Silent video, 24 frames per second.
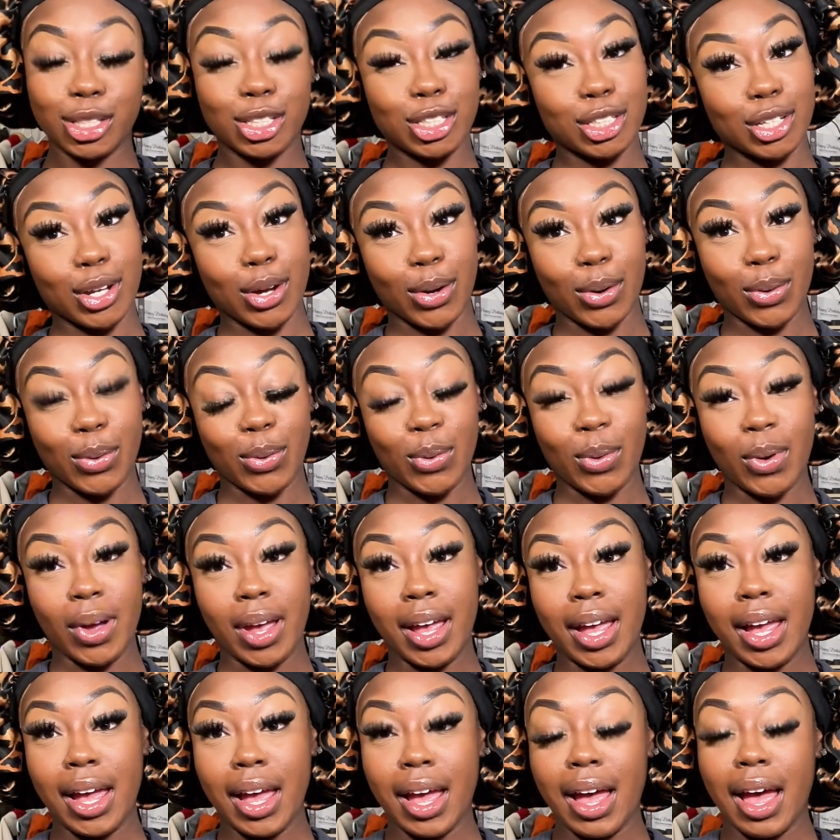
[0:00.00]
so
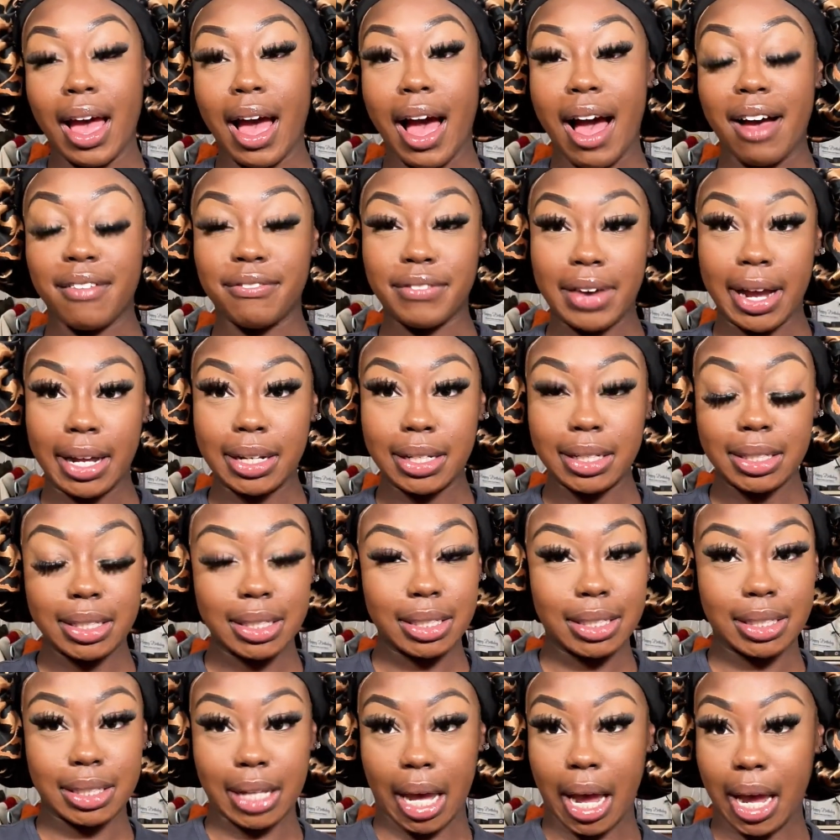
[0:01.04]
I finally
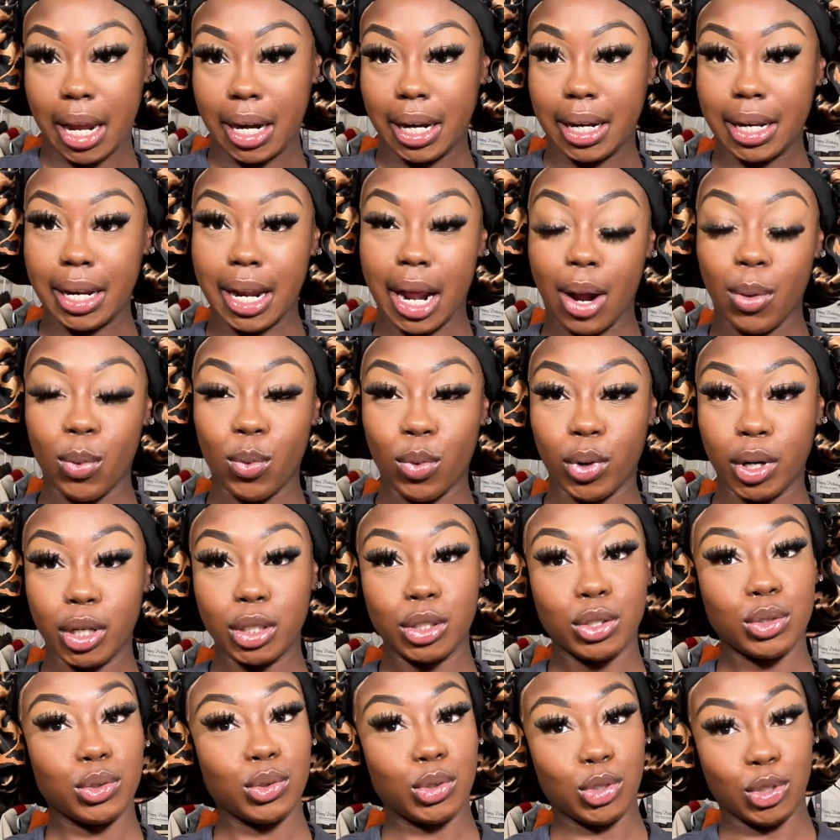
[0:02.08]
decided that I wanted
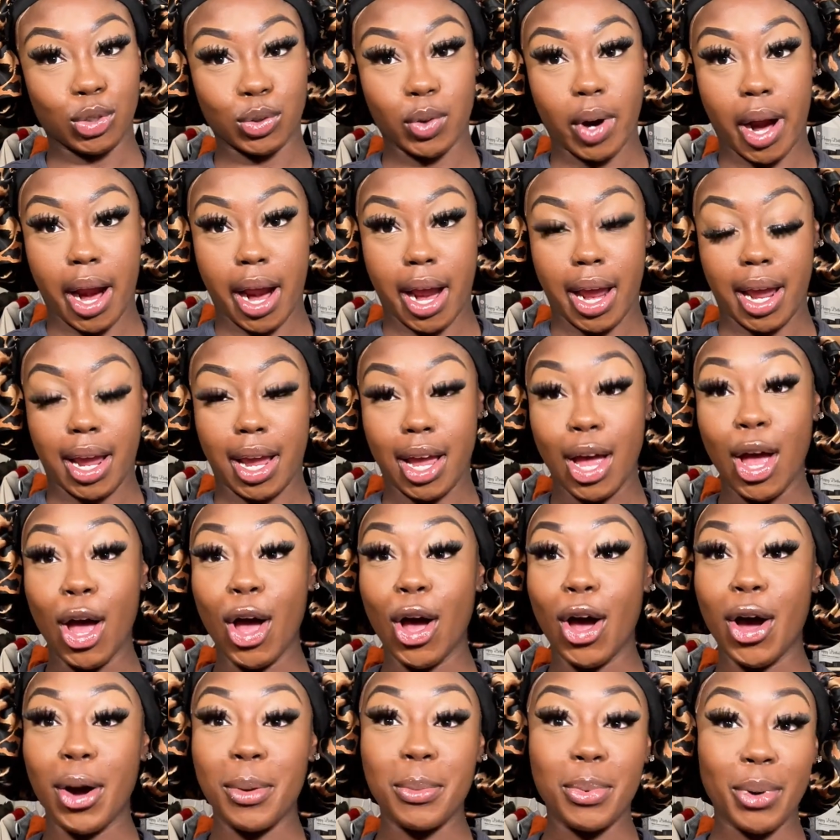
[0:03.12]
to try
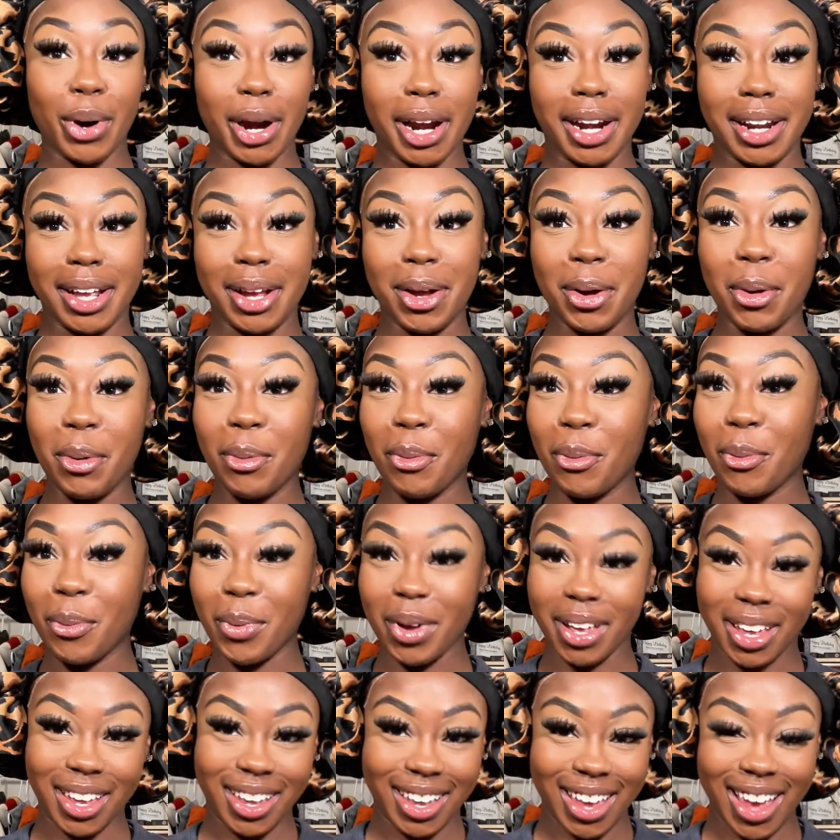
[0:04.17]
a braided
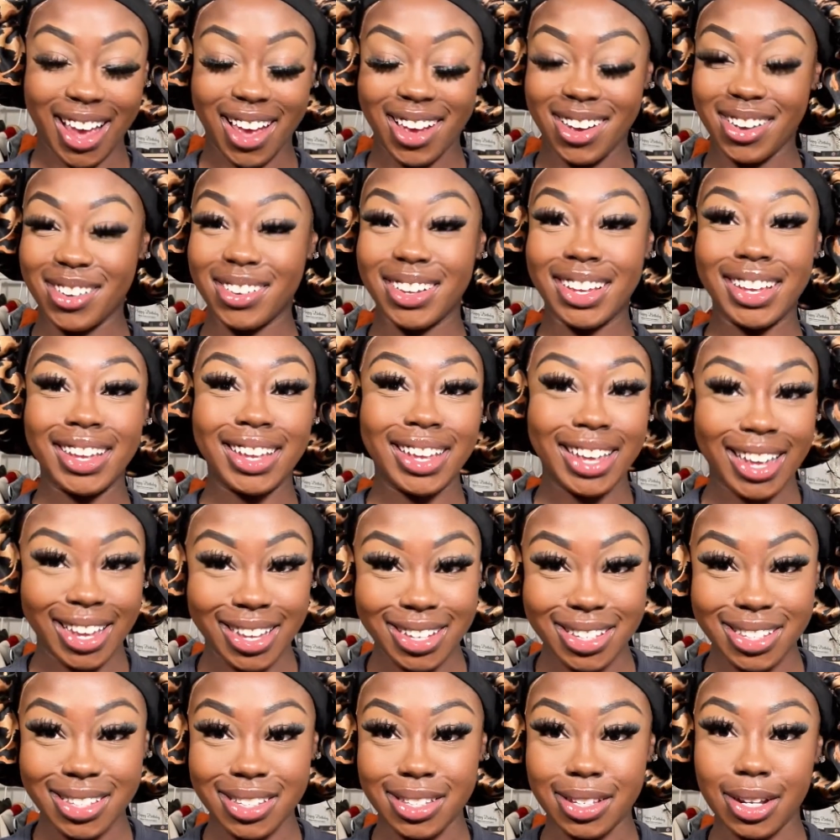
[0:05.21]
wig, y'all.
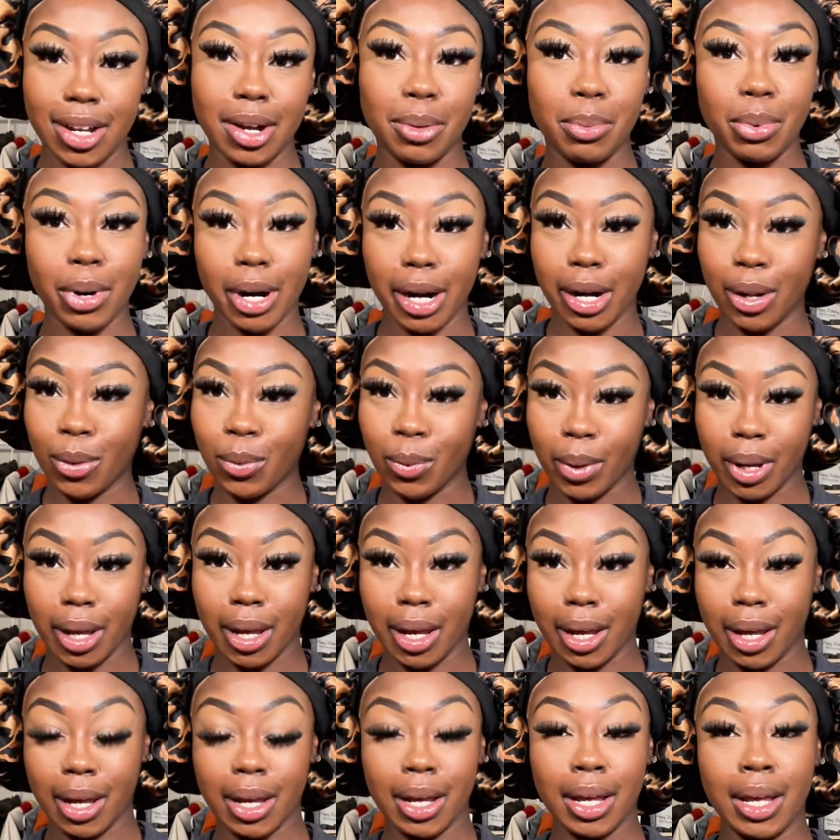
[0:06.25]
Yes, a braided
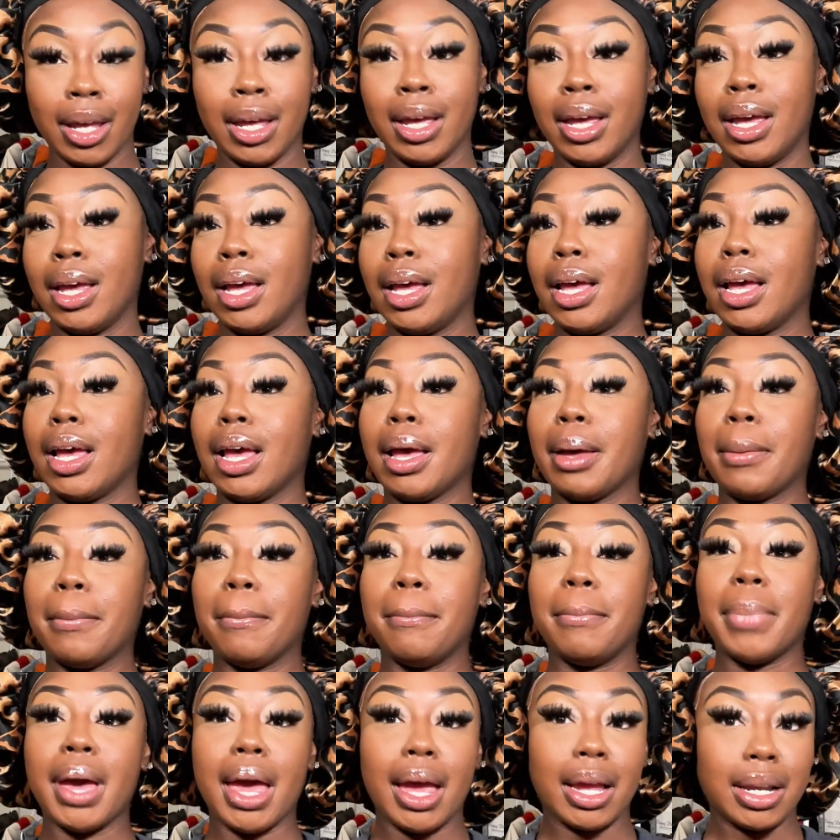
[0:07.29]
wig.
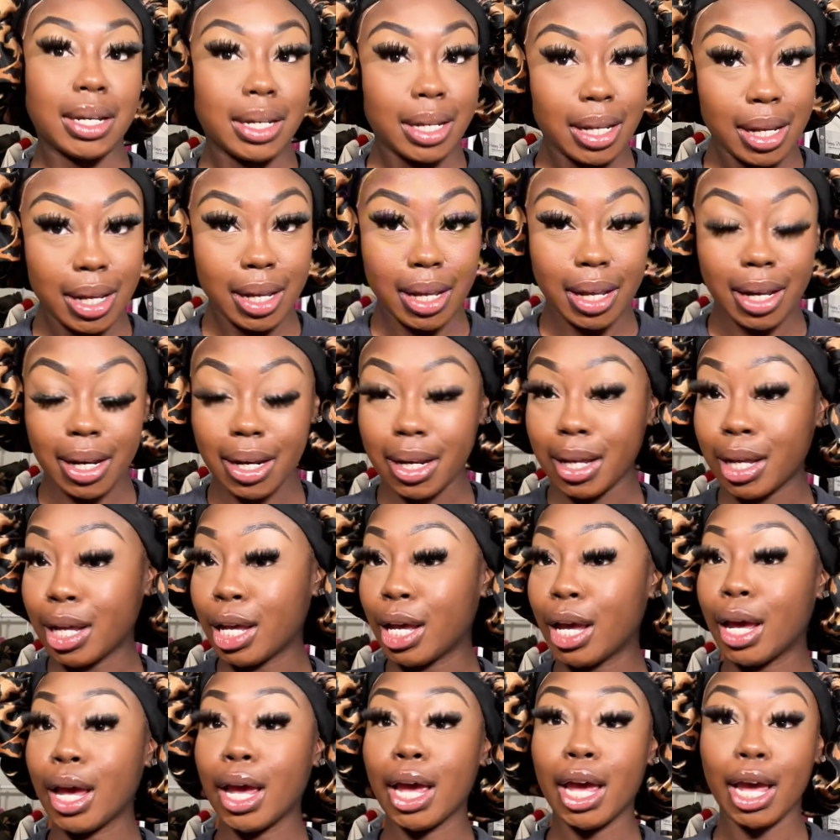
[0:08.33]
Back then,
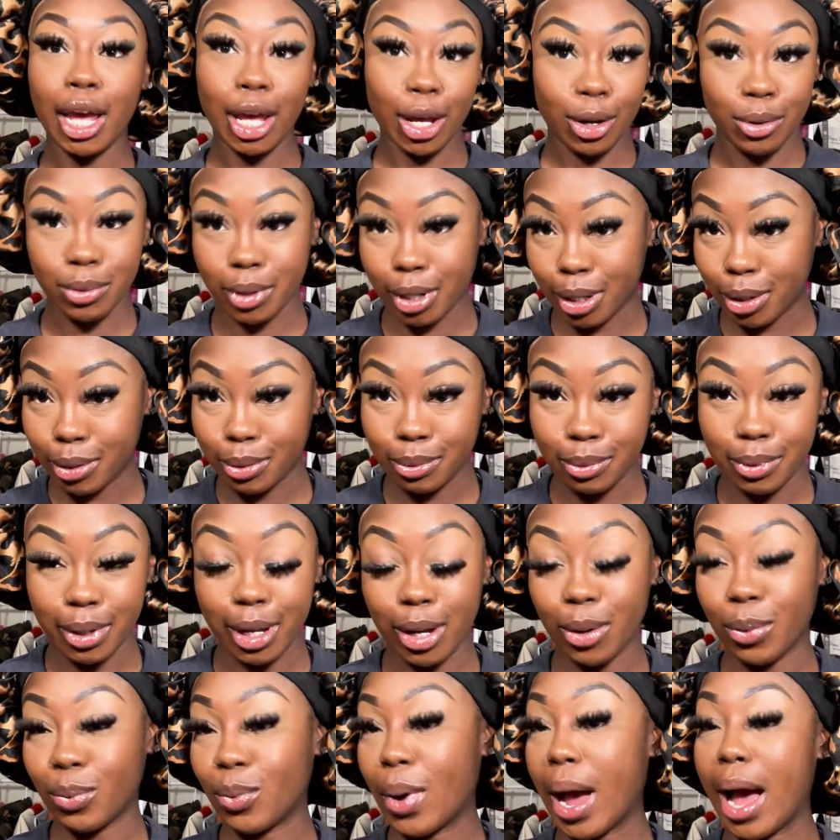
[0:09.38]
hell no.
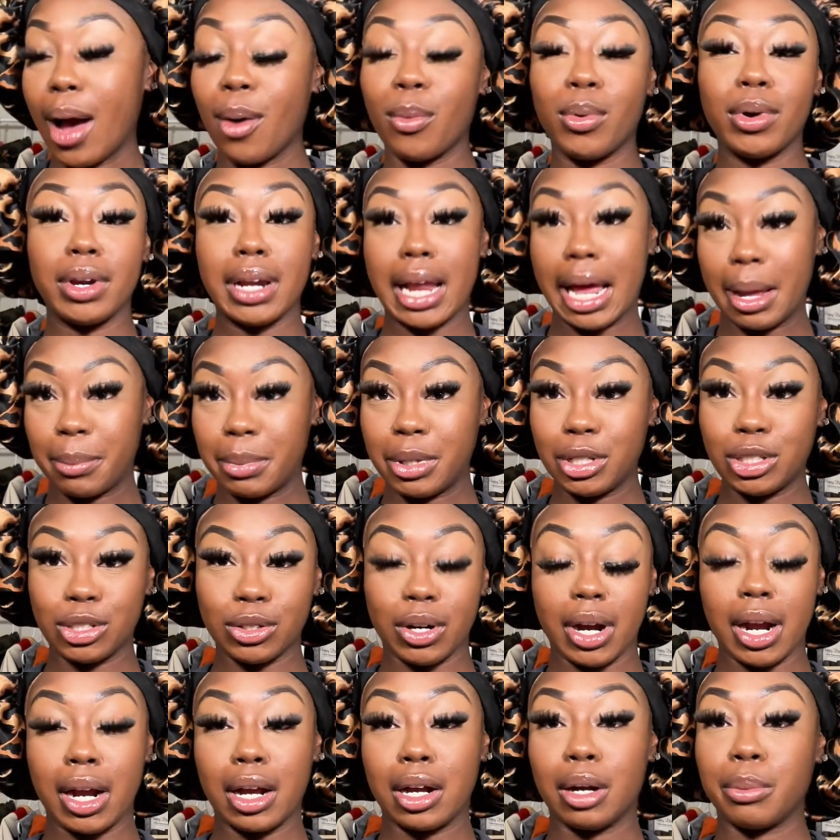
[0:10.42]
It, I would not be
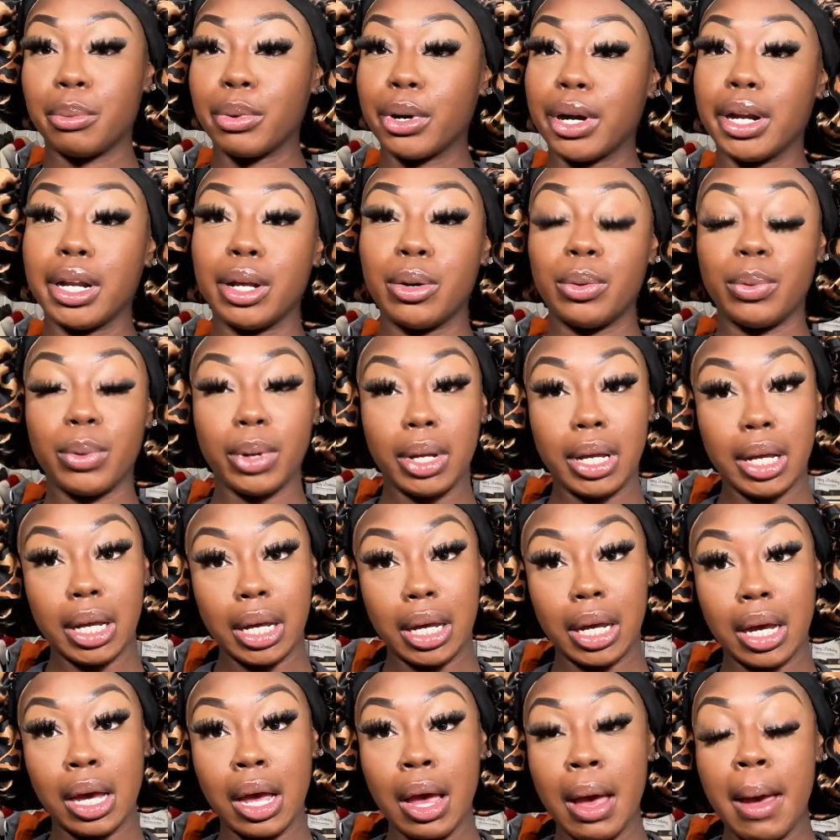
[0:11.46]
trying a braided
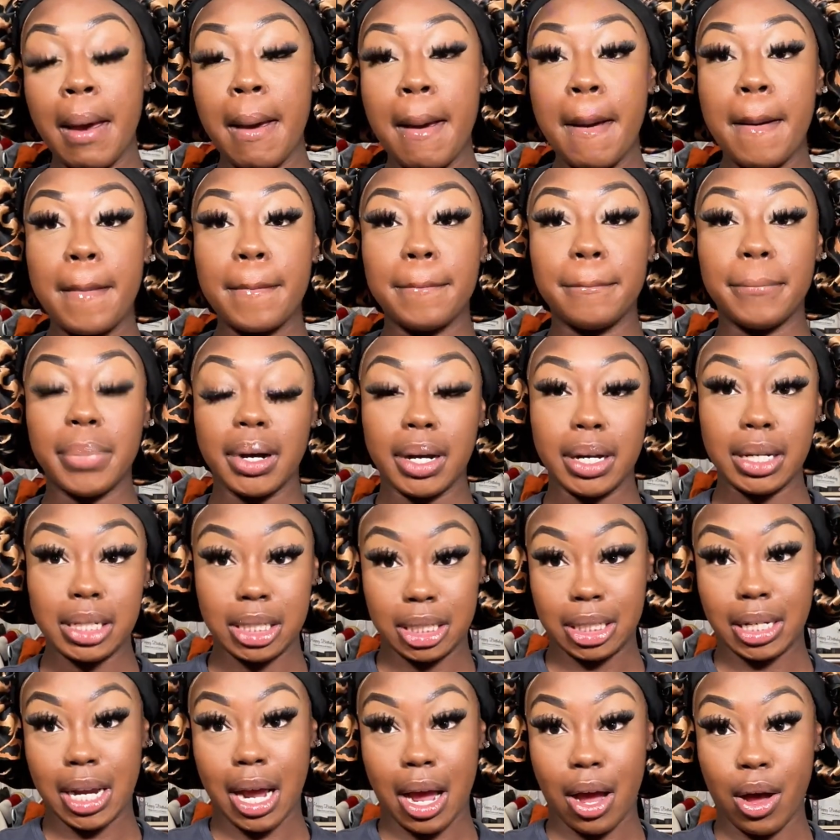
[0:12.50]
wig
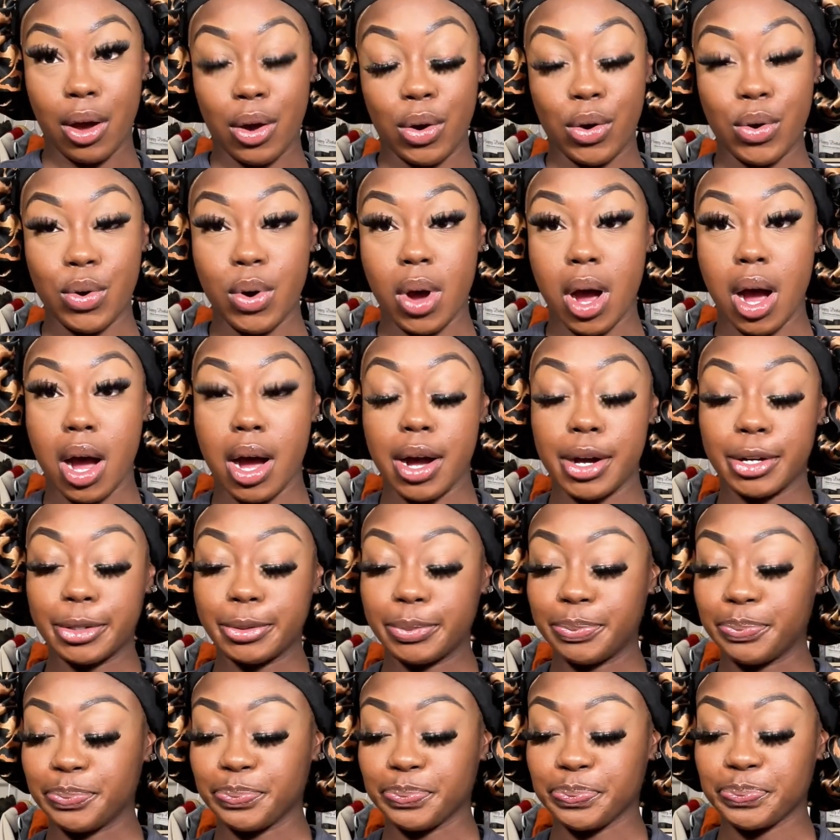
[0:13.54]
but y'all,
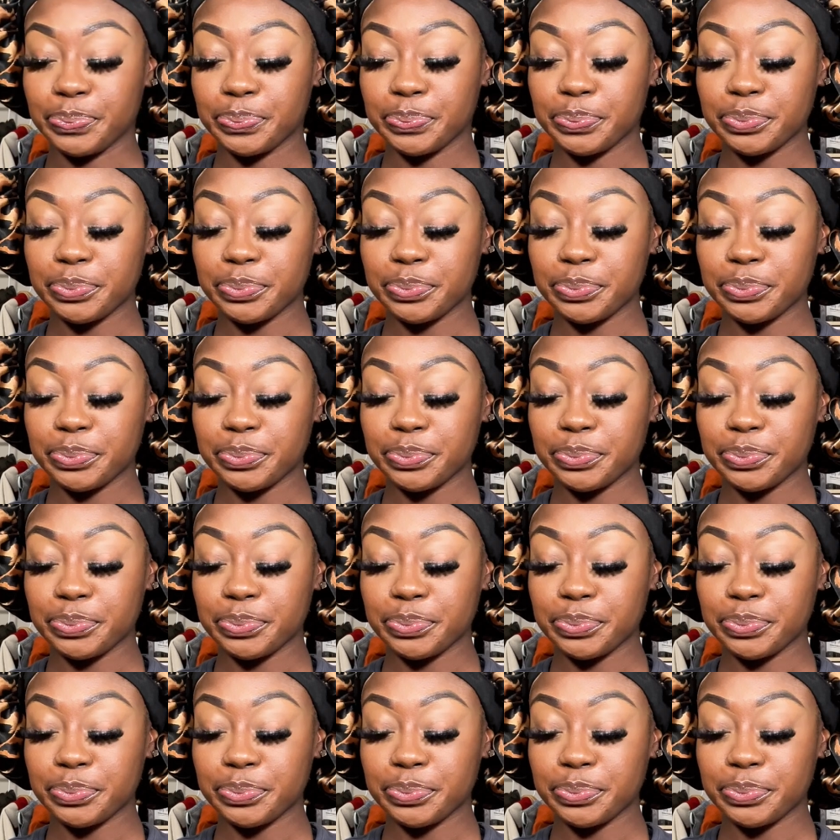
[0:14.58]
um,